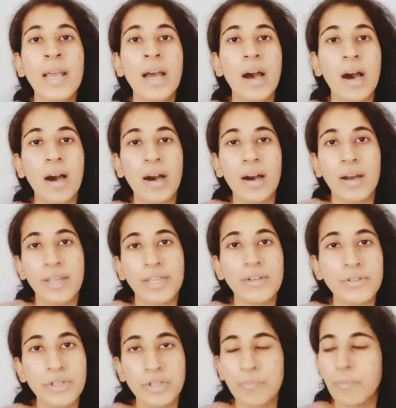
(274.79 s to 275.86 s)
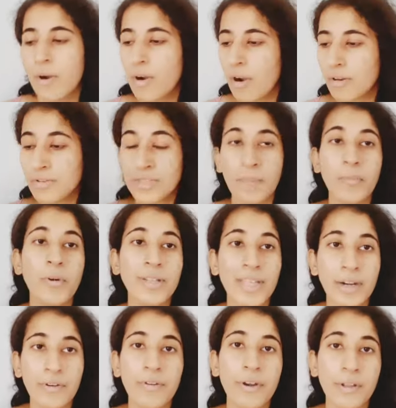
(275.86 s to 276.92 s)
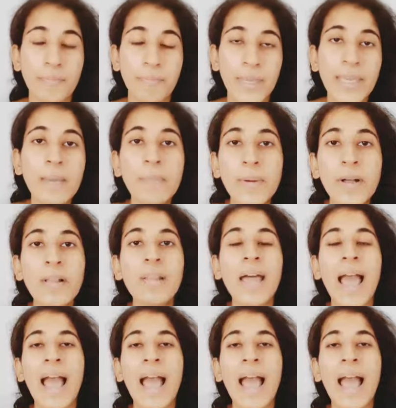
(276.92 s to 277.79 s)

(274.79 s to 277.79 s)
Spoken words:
YouTuber, or to support their creative people,